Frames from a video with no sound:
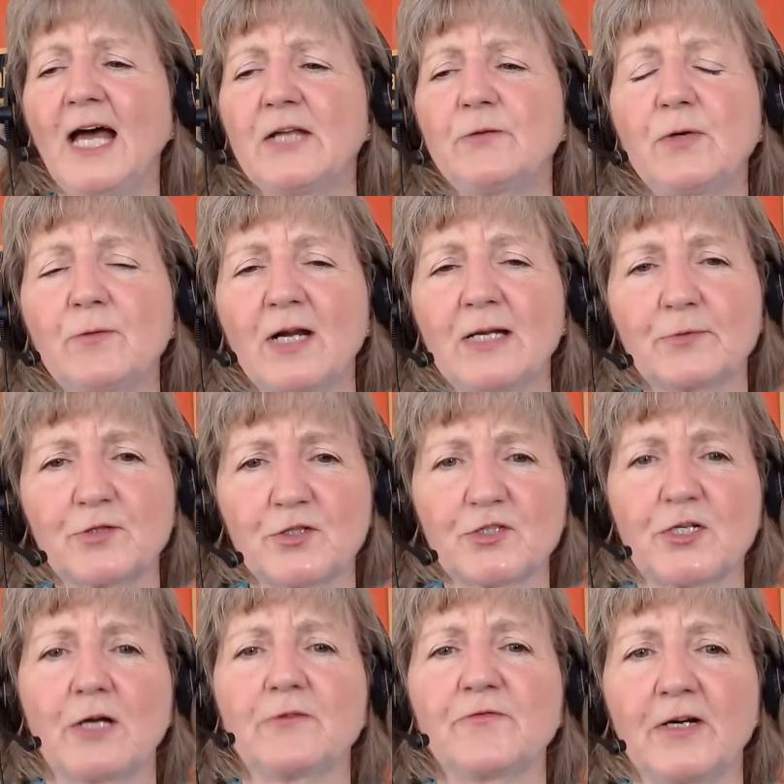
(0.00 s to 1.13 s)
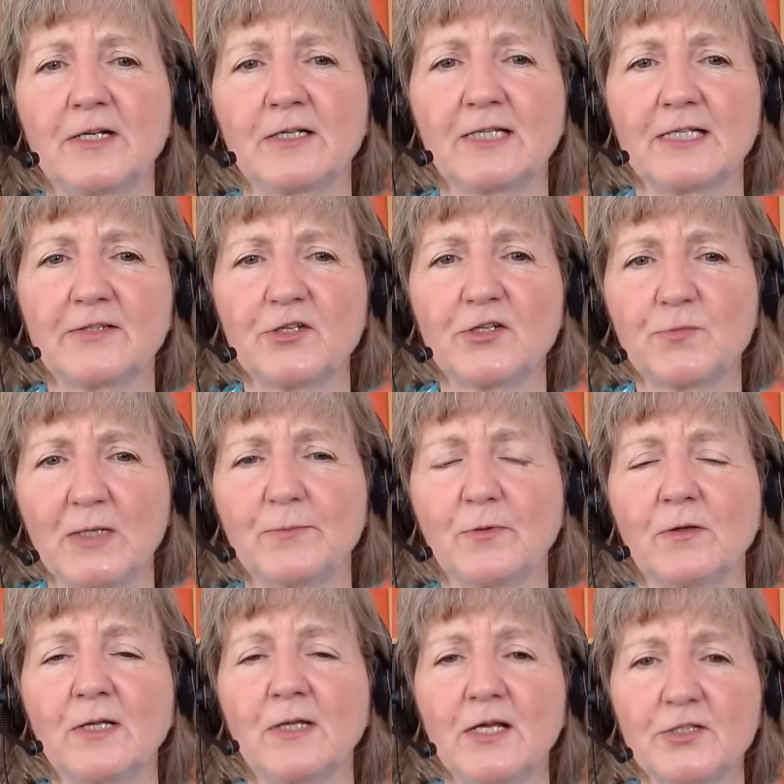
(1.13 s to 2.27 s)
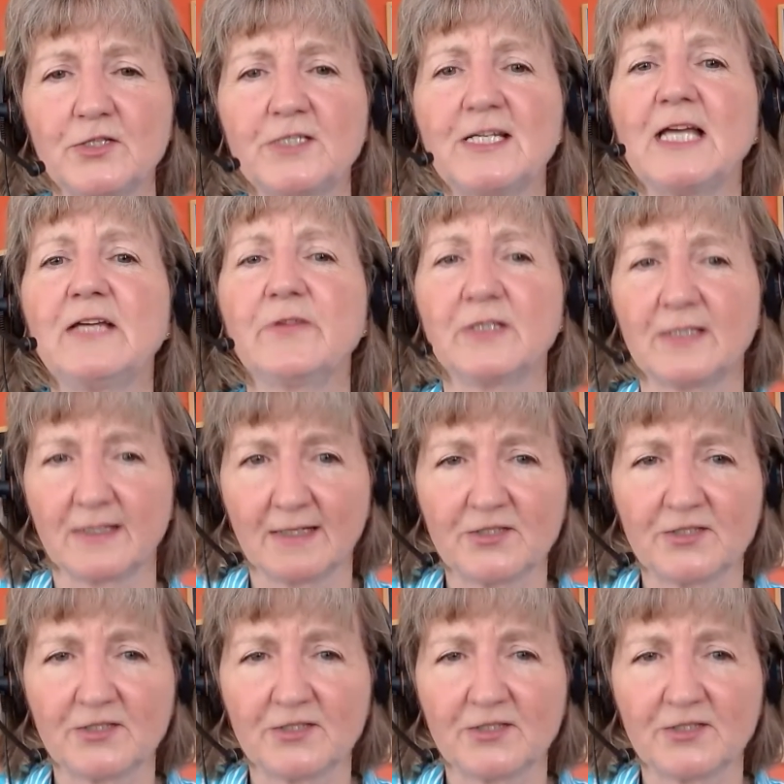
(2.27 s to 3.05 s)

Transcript: And we were able to start funneling these people to David.